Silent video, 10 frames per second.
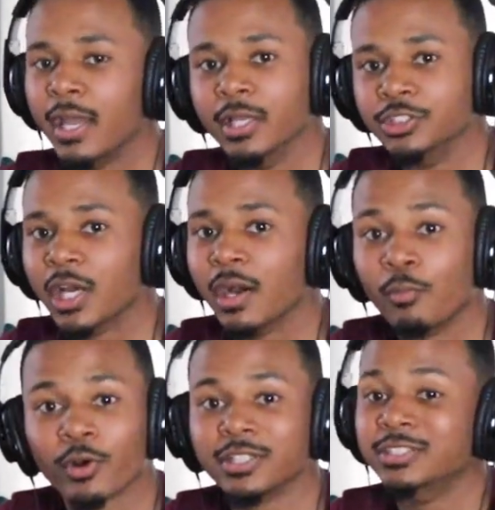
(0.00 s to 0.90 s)
And John
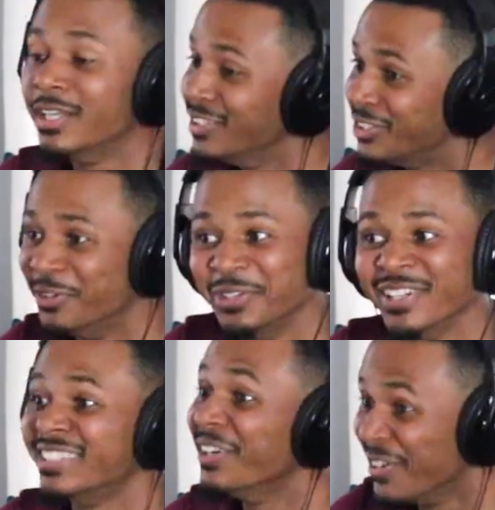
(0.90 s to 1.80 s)
Morgan Jr.
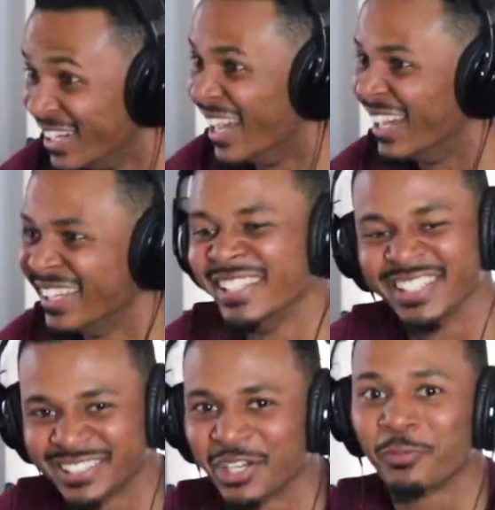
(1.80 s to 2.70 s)
is doing that. Yes, sir.
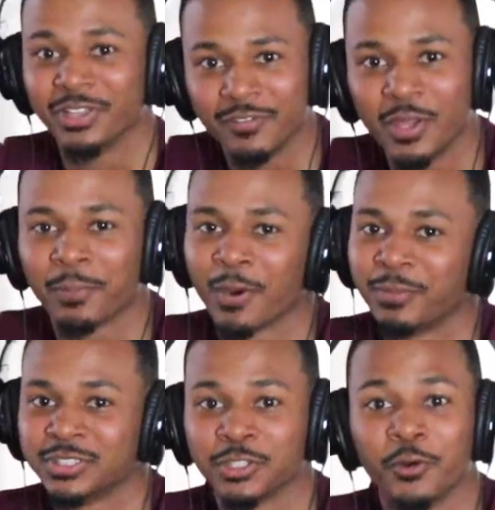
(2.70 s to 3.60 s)
Yes, sir. Yes, sir. Live your
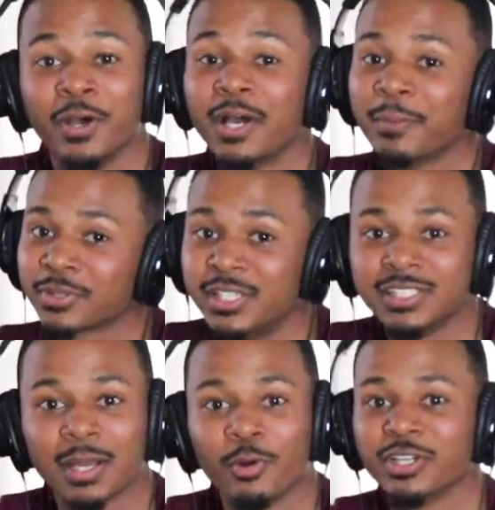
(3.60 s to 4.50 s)
purpose. So
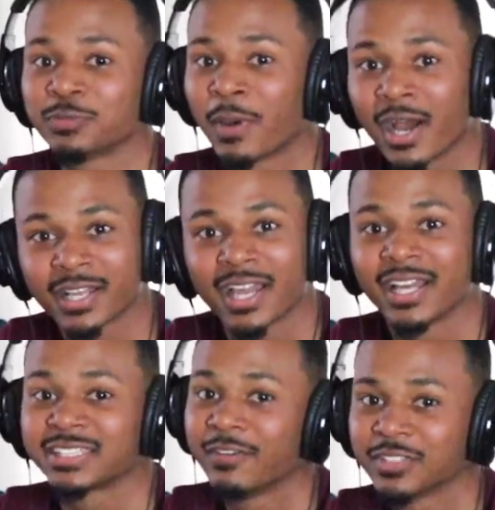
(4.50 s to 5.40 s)
please come on this
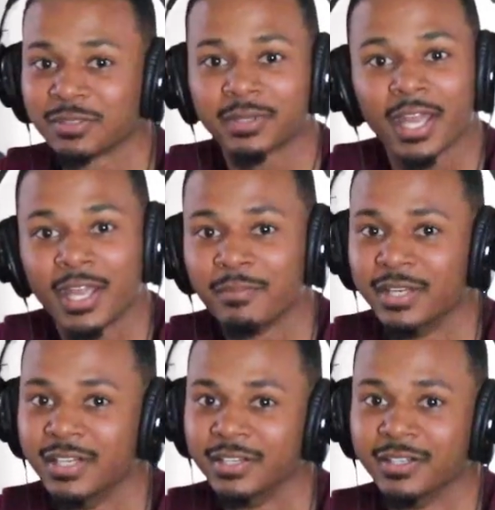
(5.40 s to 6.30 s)
podcast, give us some game,
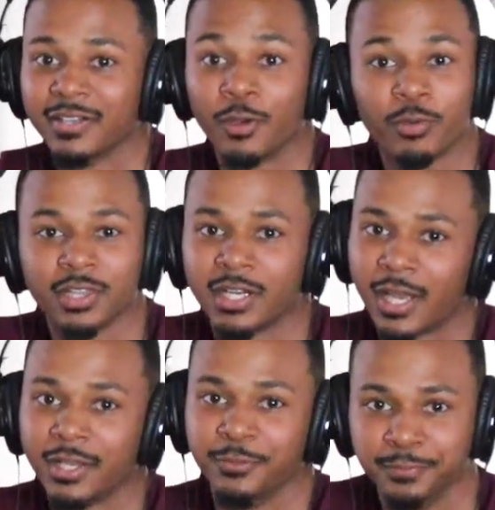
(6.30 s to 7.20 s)
and uh, and we love to
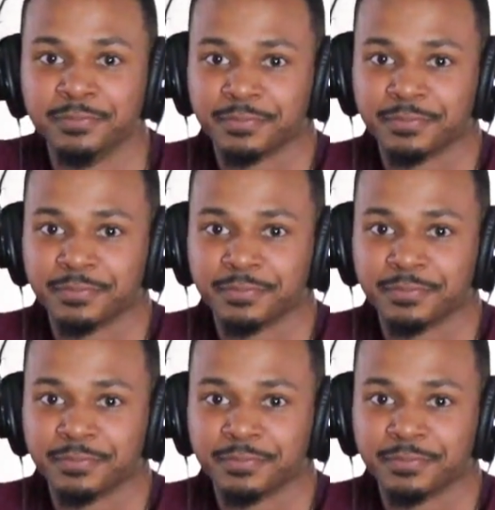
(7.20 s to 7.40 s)
have you.